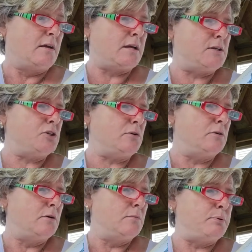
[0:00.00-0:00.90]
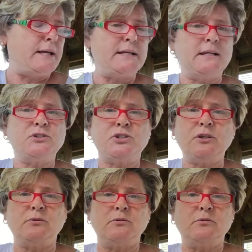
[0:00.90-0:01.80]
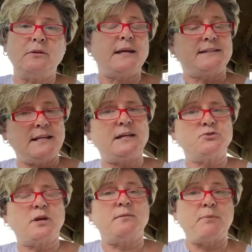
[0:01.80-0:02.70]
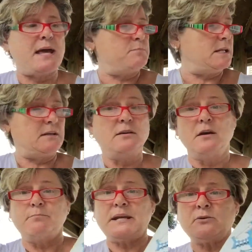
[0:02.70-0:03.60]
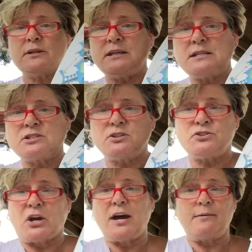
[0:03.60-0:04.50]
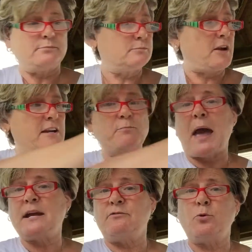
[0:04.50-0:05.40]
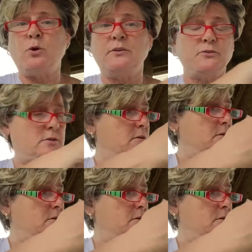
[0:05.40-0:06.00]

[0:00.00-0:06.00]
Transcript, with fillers: because you'll play against you, like Tiantre in badminton. But he really does a good job running back and forth.